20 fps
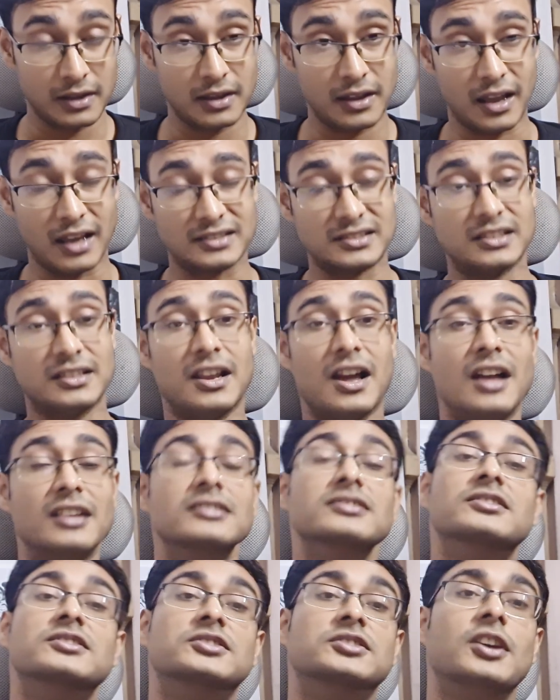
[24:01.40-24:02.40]
As an
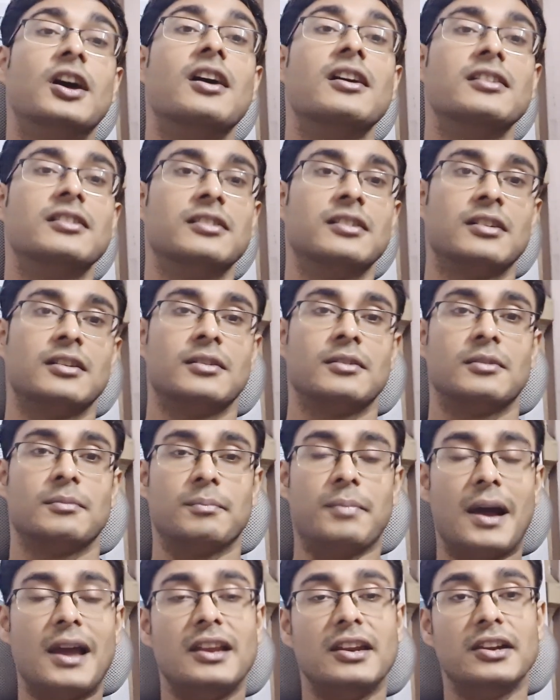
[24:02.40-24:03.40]
unsung
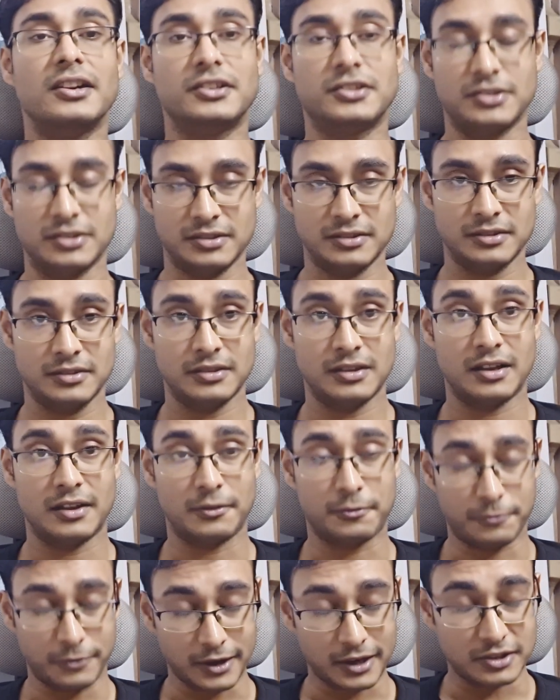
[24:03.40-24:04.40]
pilot, a
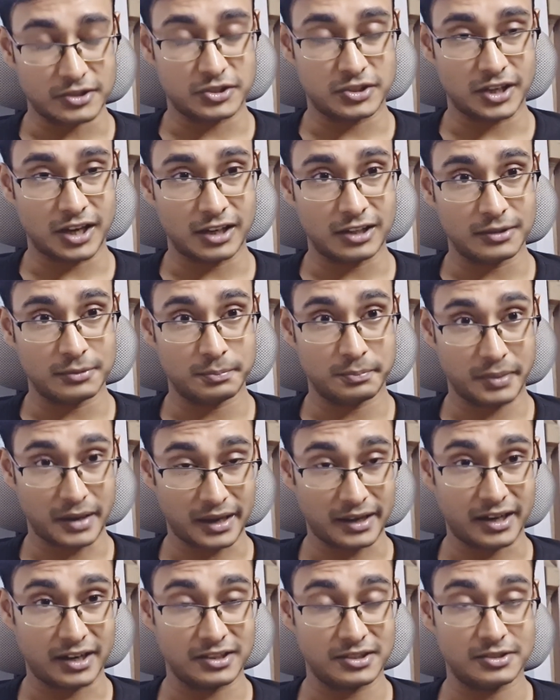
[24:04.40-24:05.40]
Fairchild
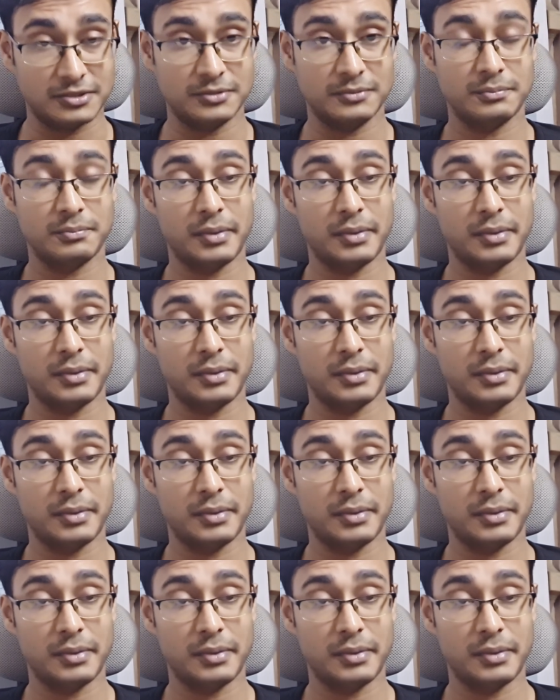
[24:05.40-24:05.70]
Packet